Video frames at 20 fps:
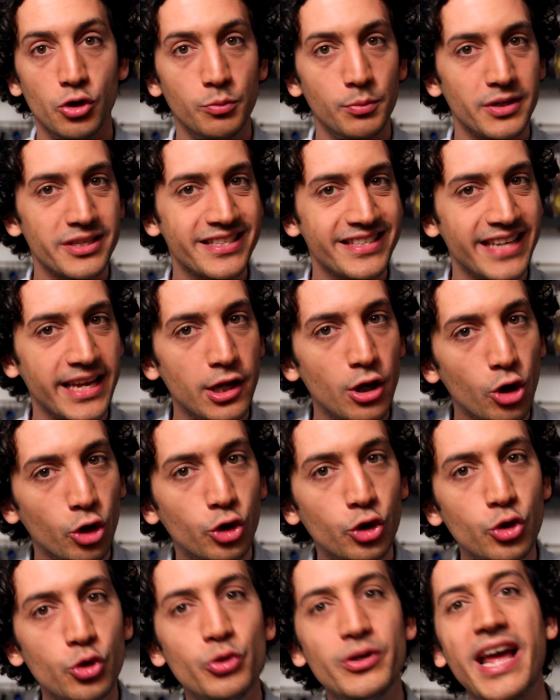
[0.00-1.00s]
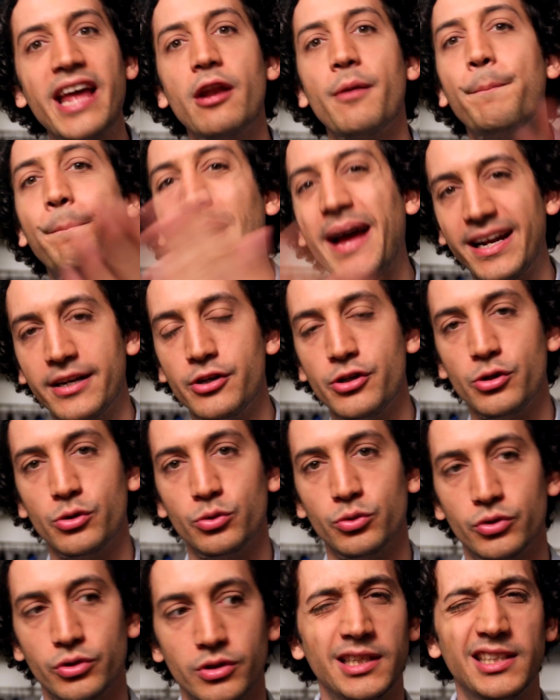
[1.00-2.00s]
You must say a good and a bad
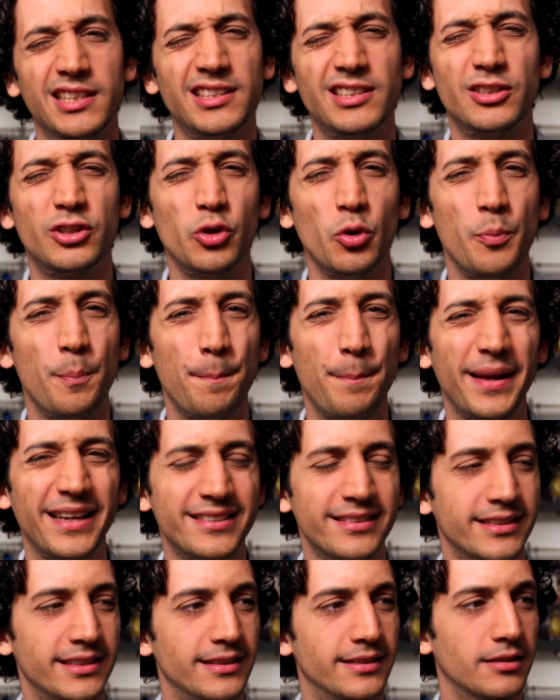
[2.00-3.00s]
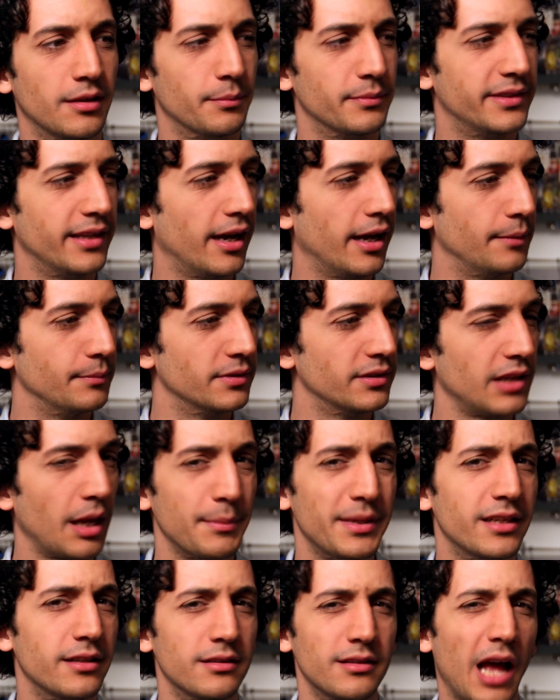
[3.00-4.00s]
news. It's so messy sometimes. I
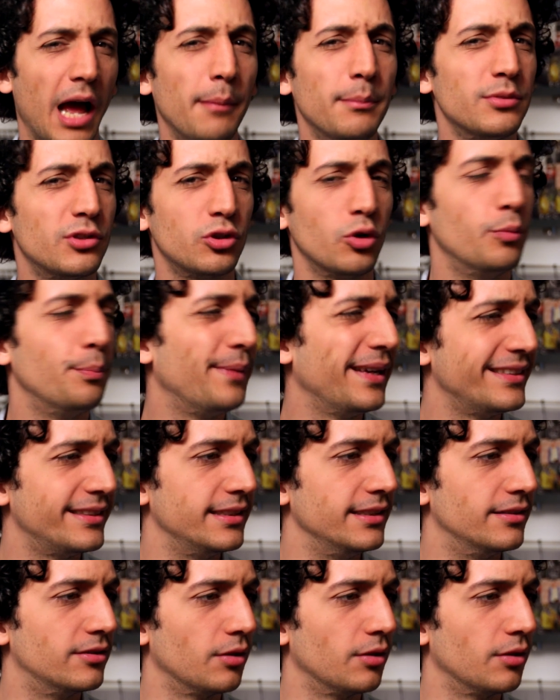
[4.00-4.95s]
mean, I'm so messy